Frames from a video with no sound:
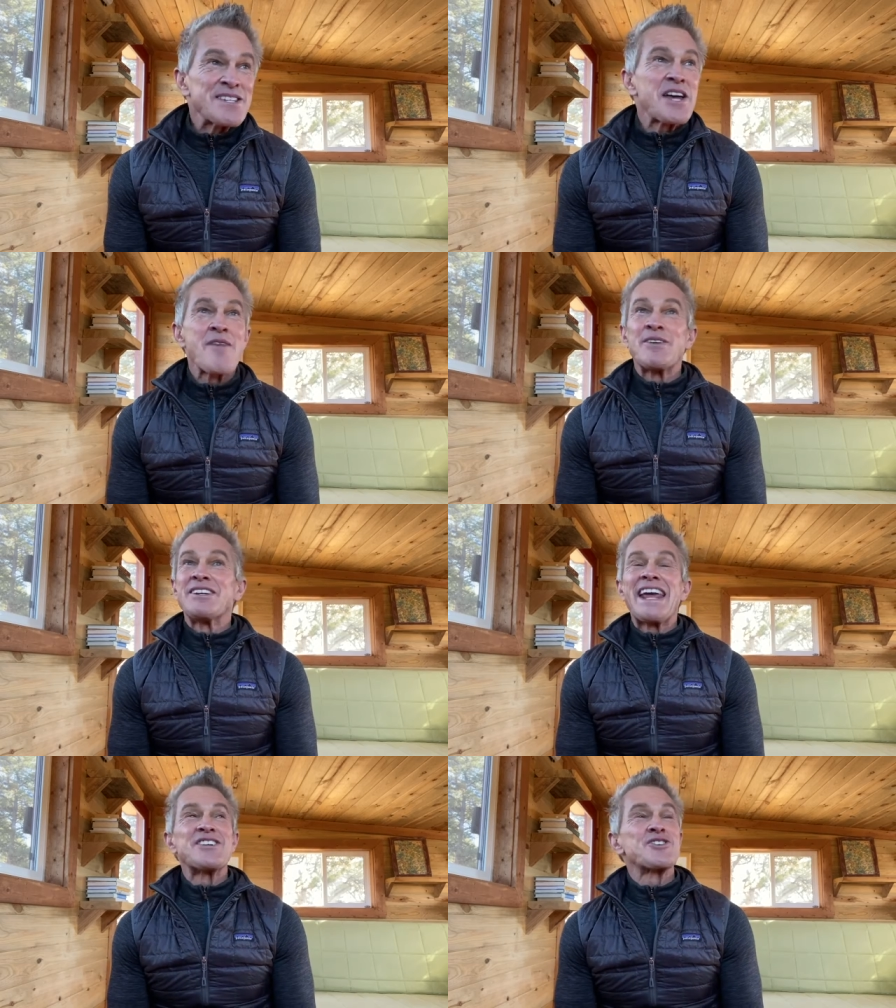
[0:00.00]
time in
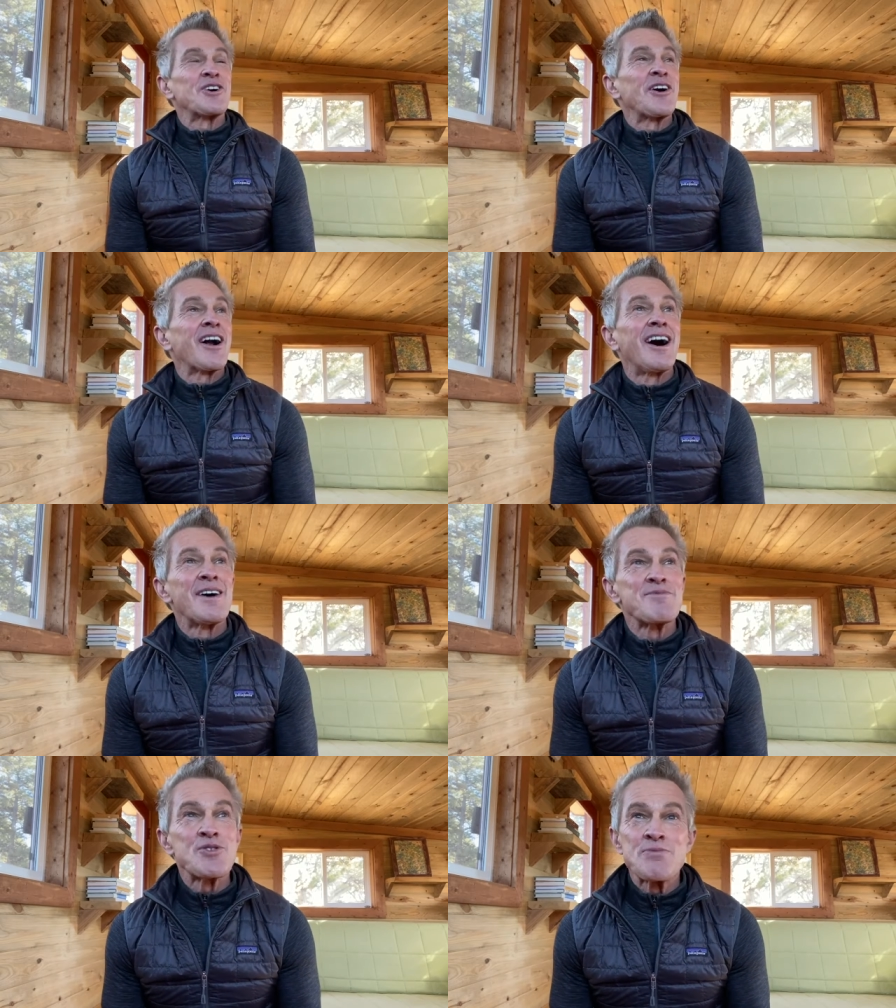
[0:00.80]
nature.
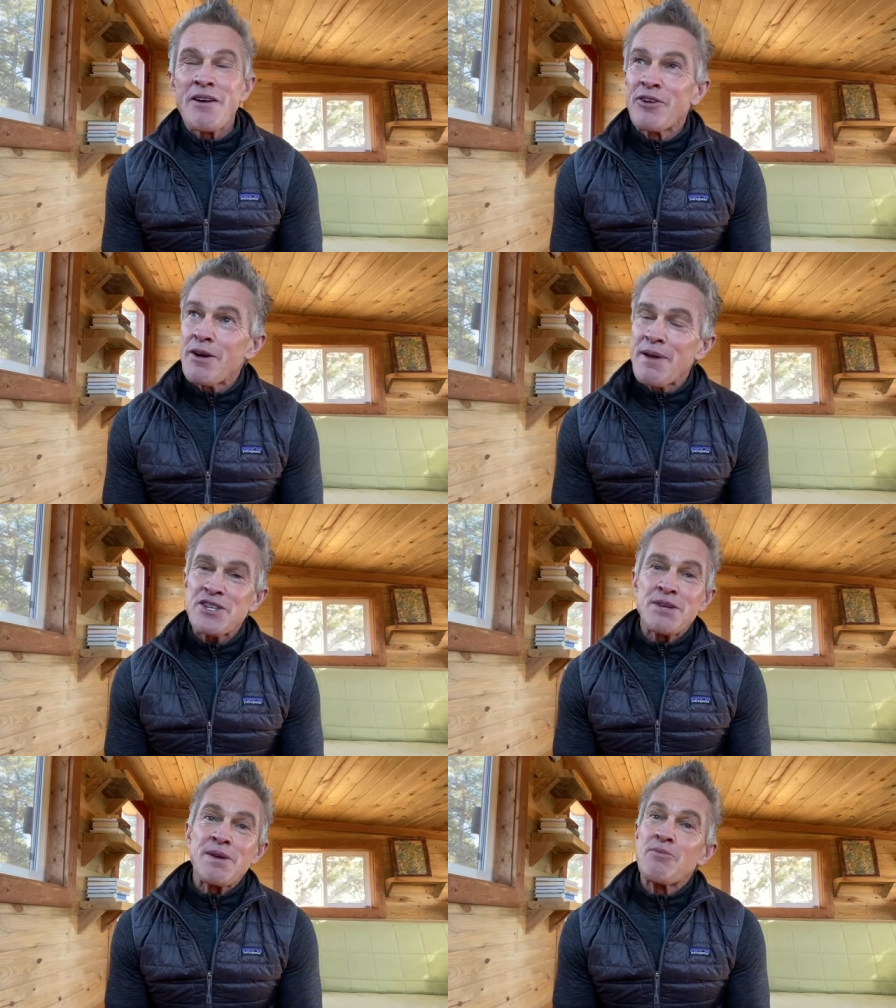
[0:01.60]
I'm doing my very
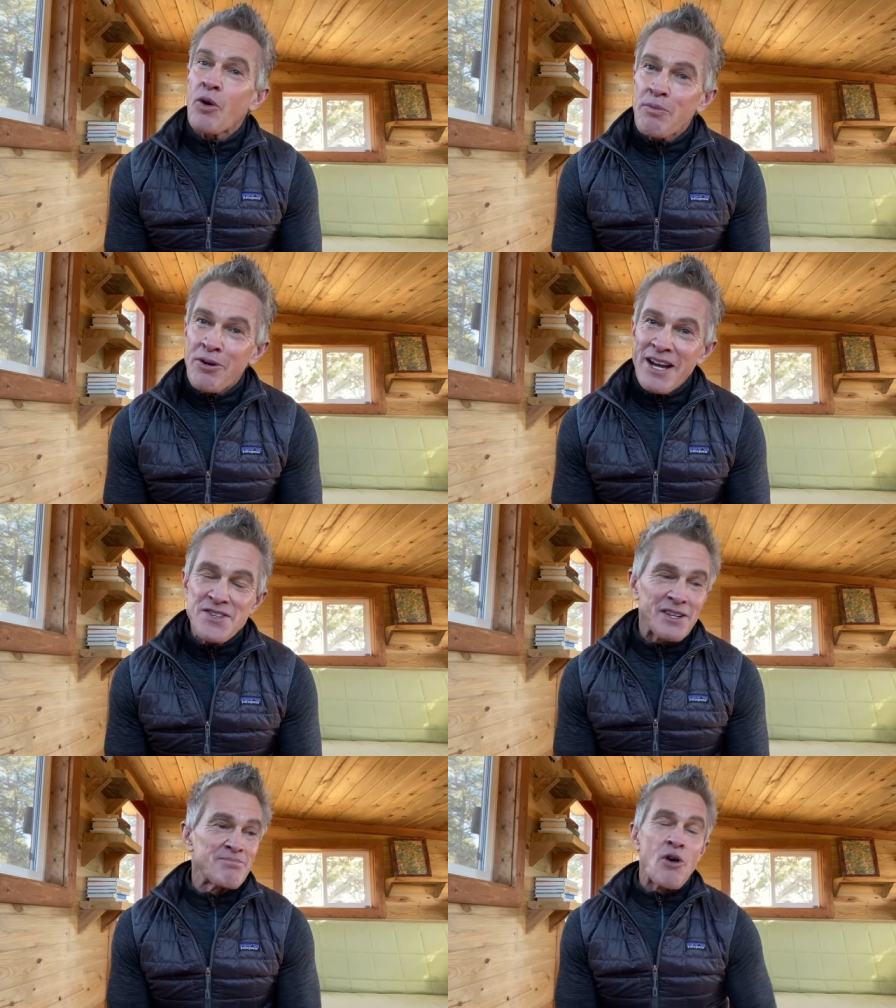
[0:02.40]
best to be more
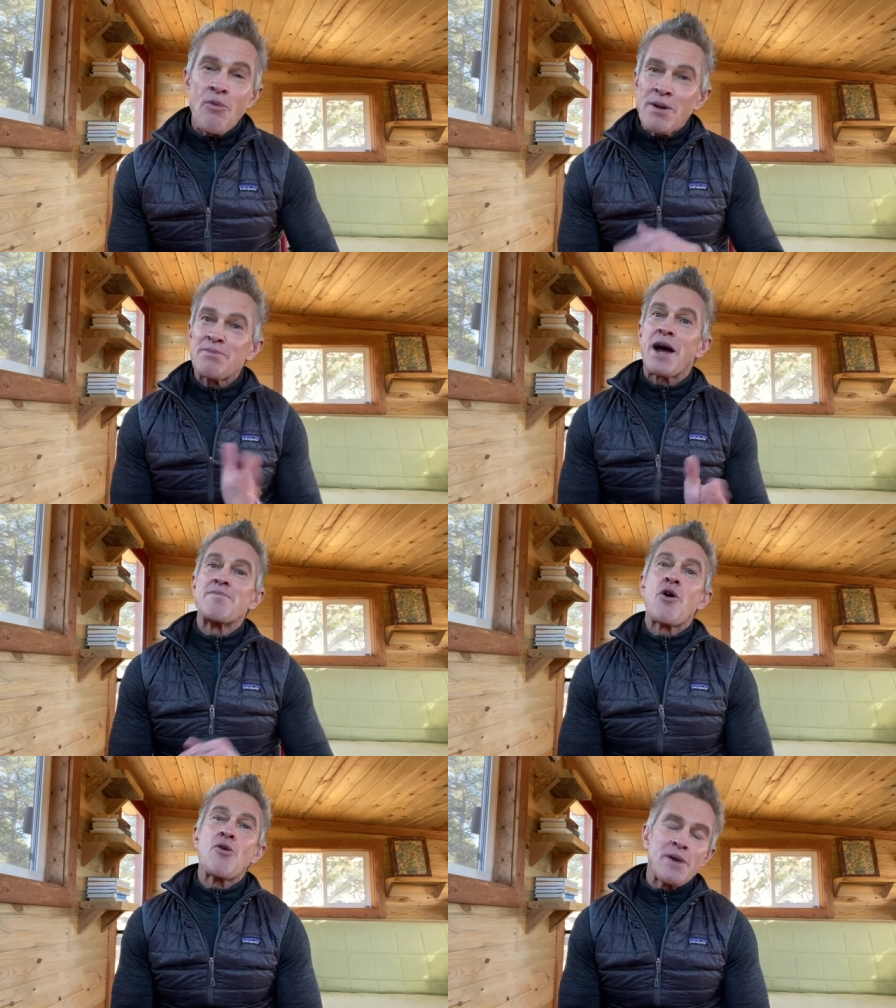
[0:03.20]
present moment by
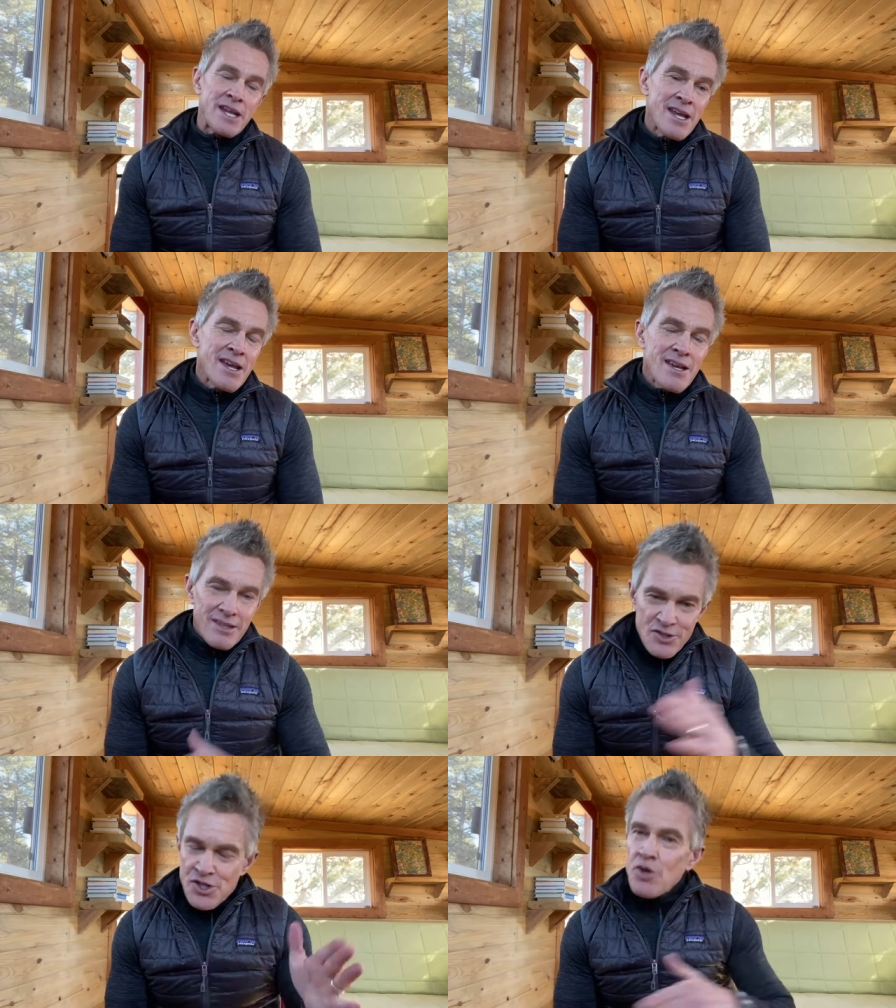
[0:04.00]
moment,
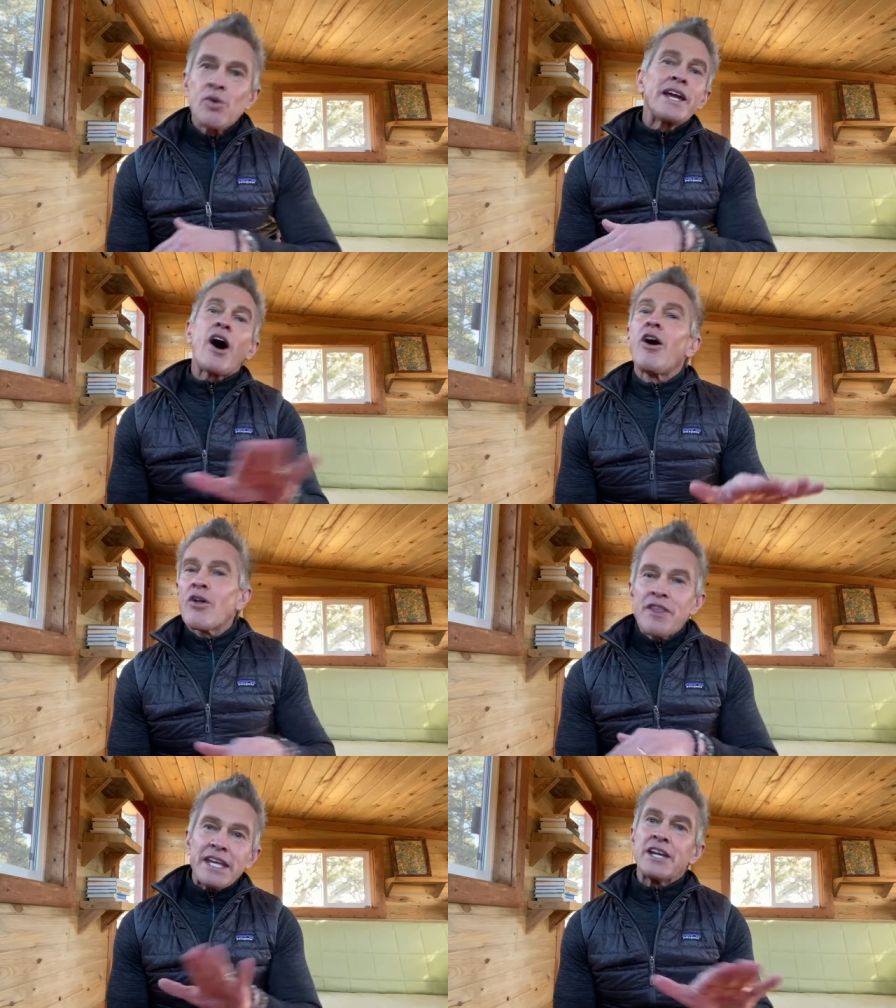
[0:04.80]
doing all
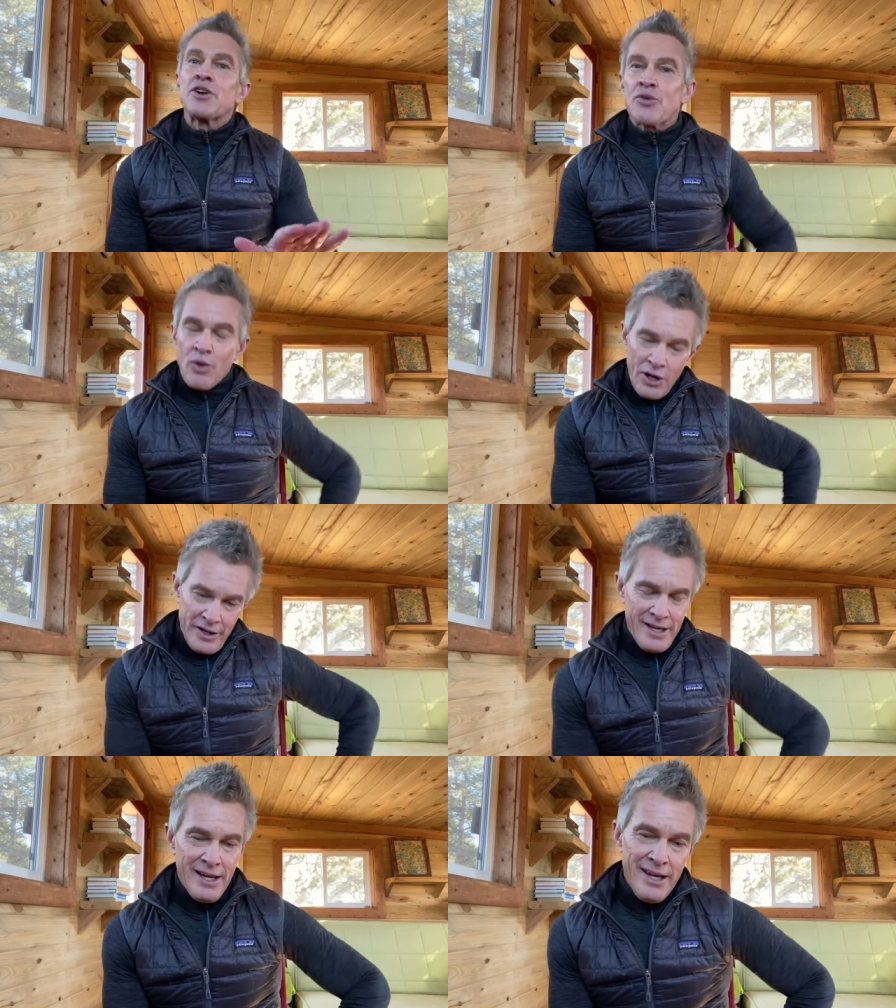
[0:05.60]
the inner work.